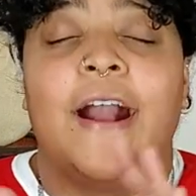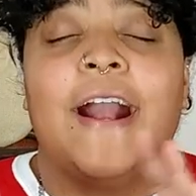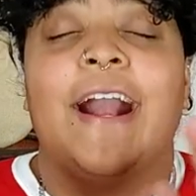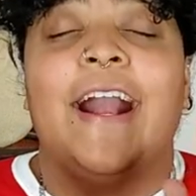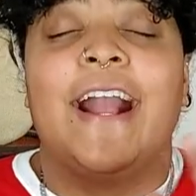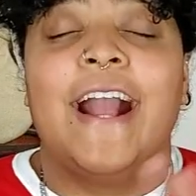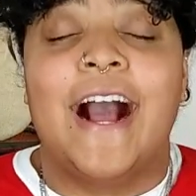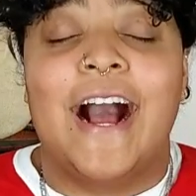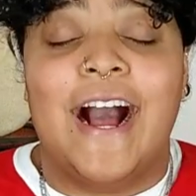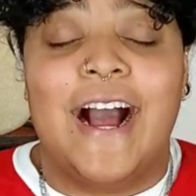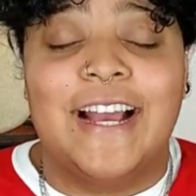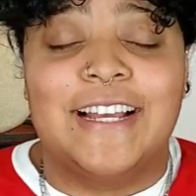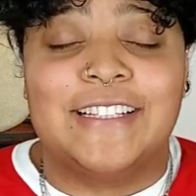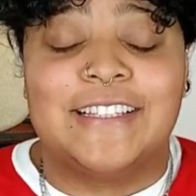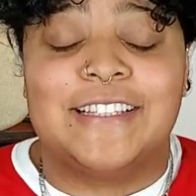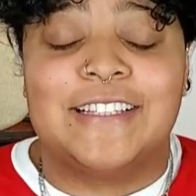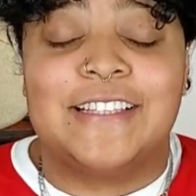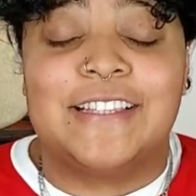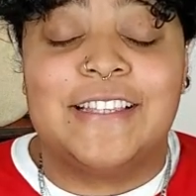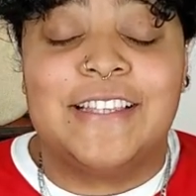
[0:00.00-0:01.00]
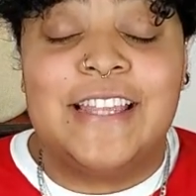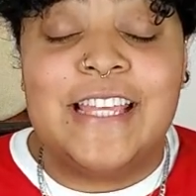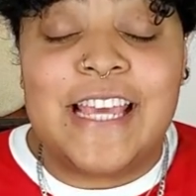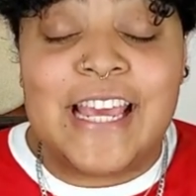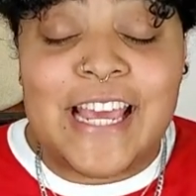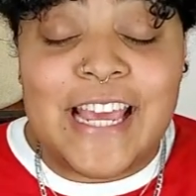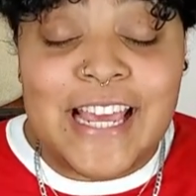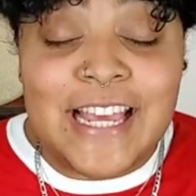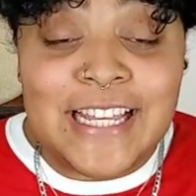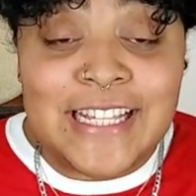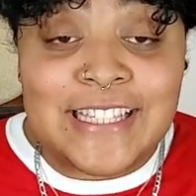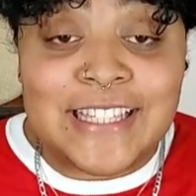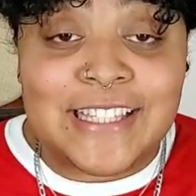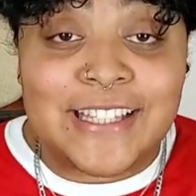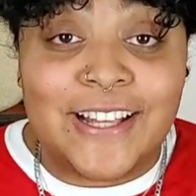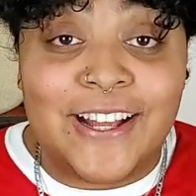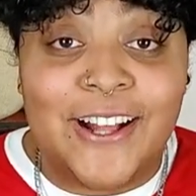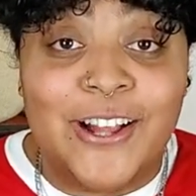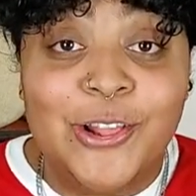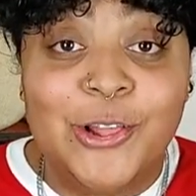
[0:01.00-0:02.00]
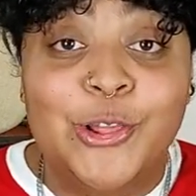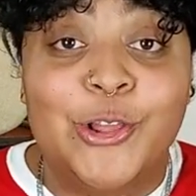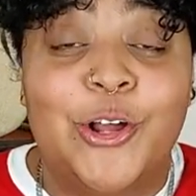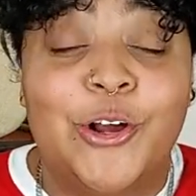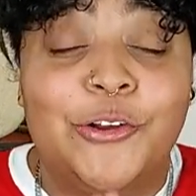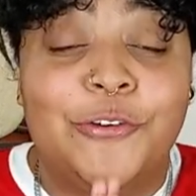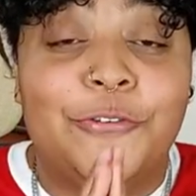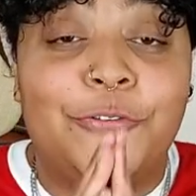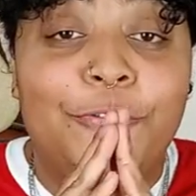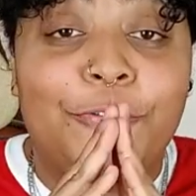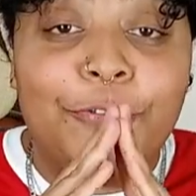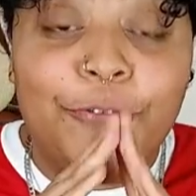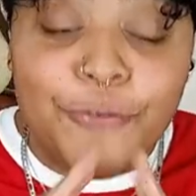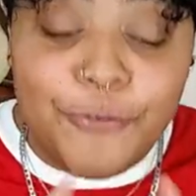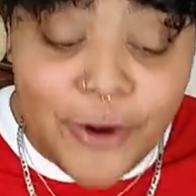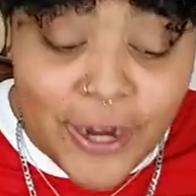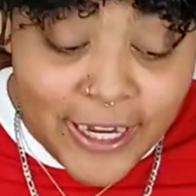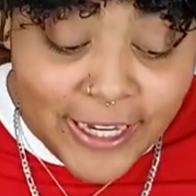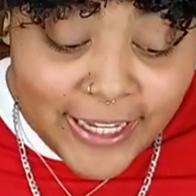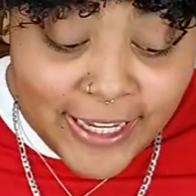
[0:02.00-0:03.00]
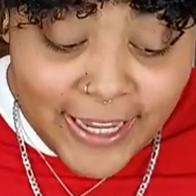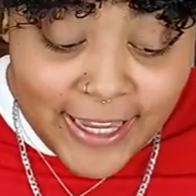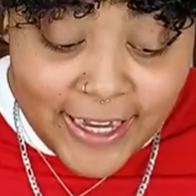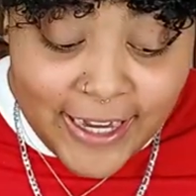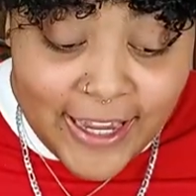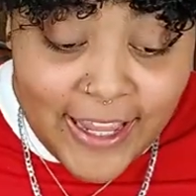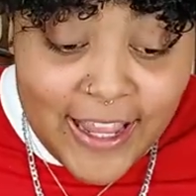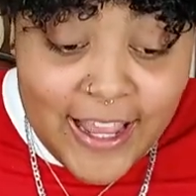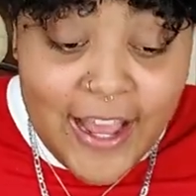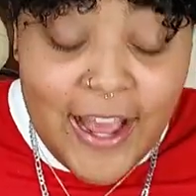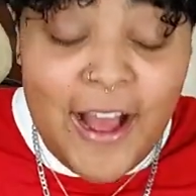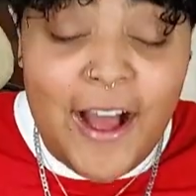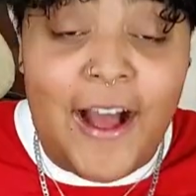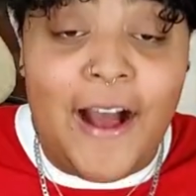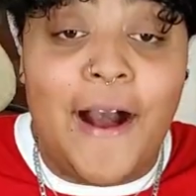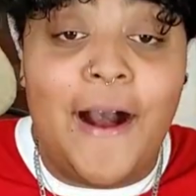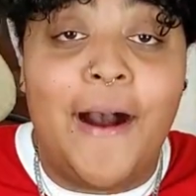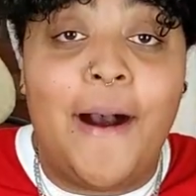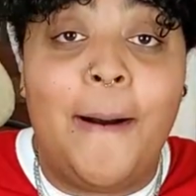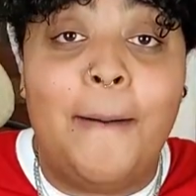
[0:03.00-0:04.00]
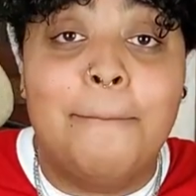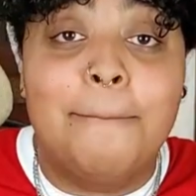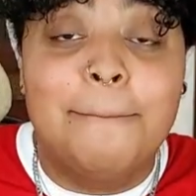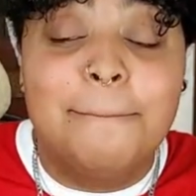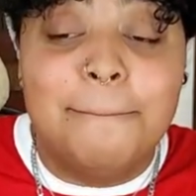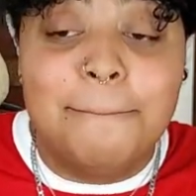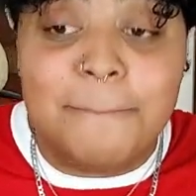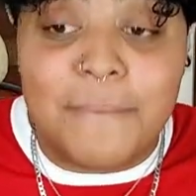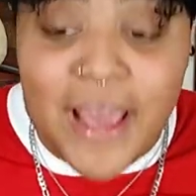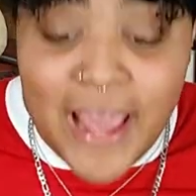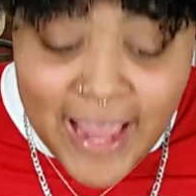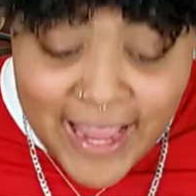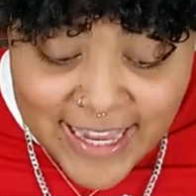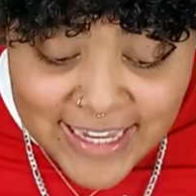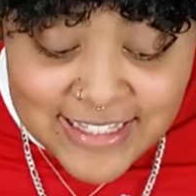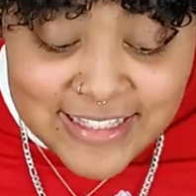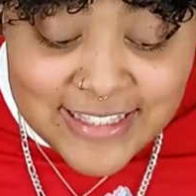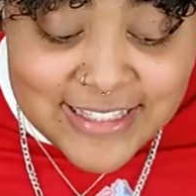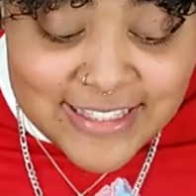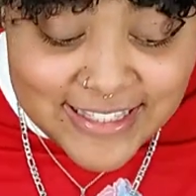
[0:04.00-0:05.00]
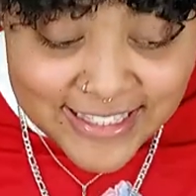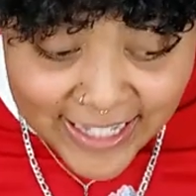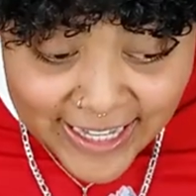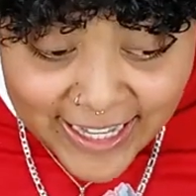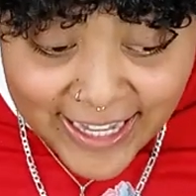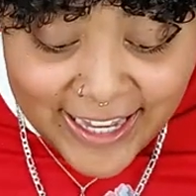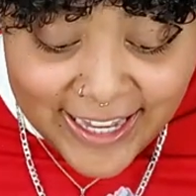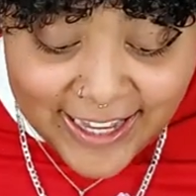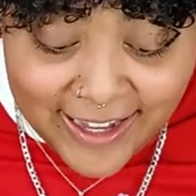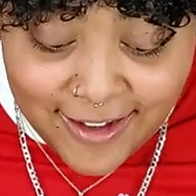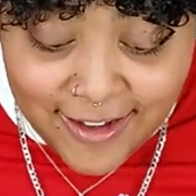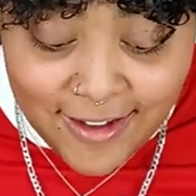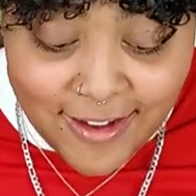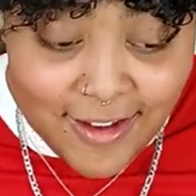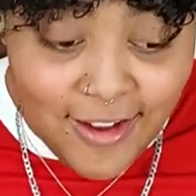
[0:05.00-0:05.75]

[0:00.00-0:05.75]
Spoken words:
Guys, these look freaking amazing.